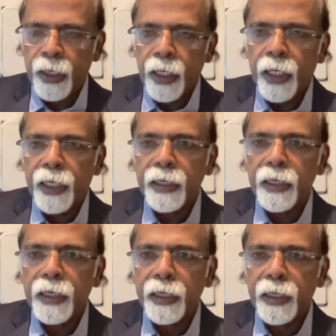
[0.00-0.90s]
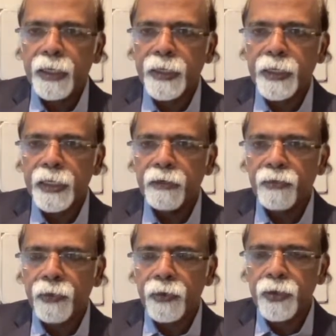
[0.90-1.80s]
And the necessary
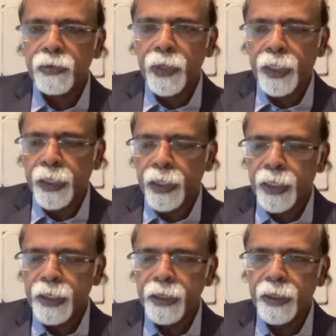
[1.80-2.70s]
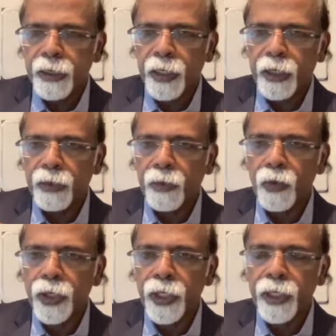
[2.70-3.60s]
force of contraction and
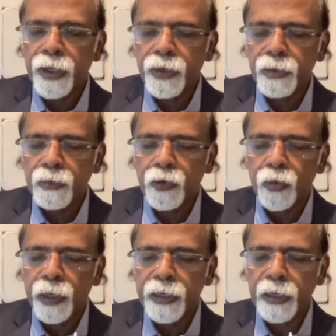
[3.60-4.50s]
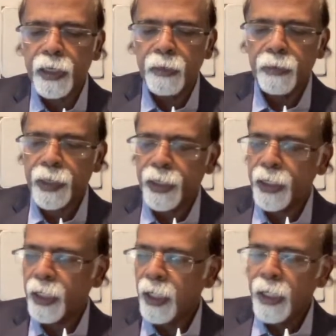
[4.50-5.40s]
coordination of movements are
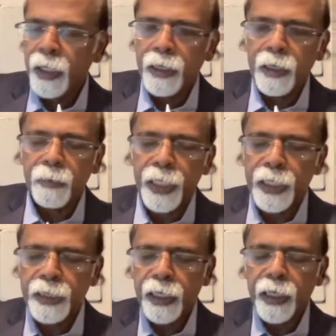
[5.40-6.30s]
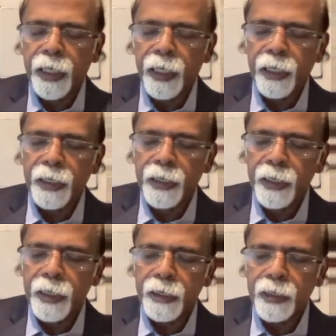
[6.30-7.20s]
by the basal ganglia
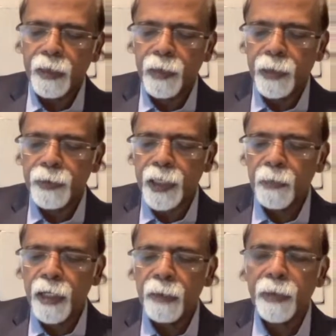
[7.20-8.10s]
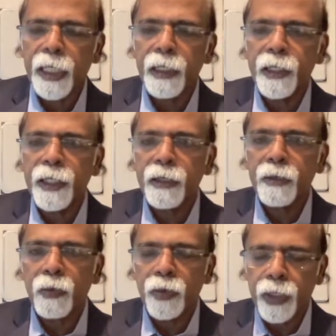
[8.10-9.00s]
and cerebellum. Cerebellum mainly
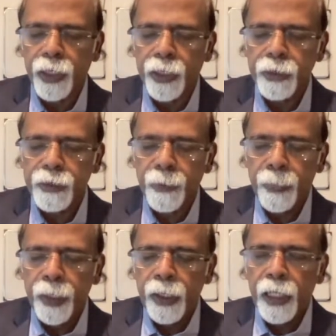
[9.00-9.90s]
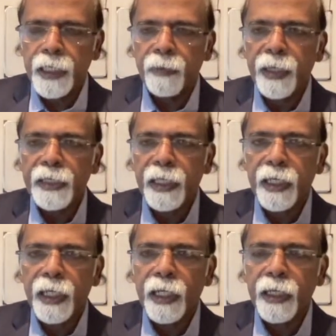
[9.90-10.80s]
coordinates, and the basal
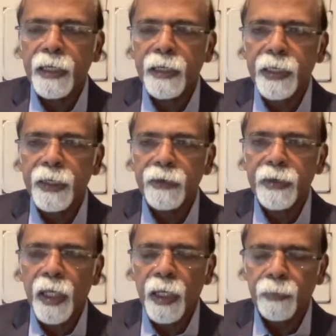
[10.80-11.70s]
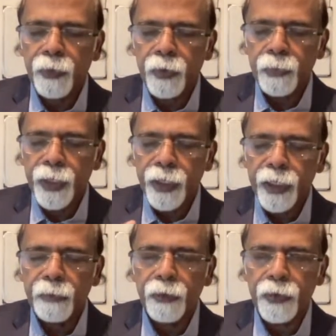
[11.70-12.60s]
ganglia gives appropriate
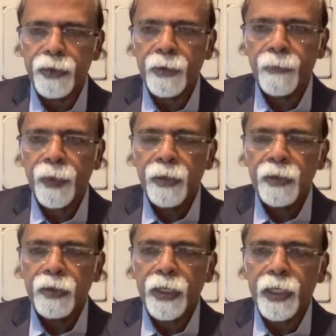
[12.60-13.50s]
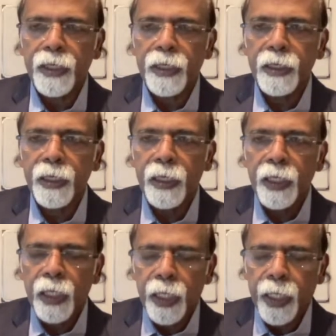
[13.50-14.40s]
inputs so that the
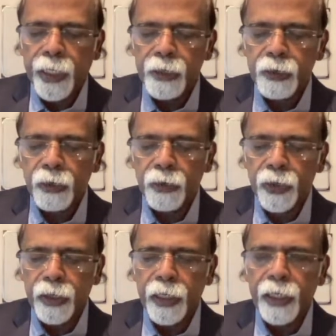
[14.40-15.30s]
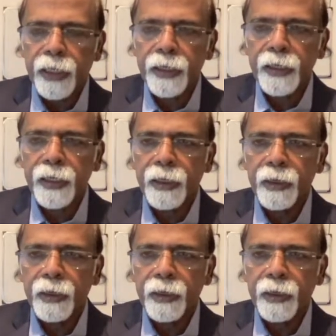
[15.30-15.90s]
actual or correct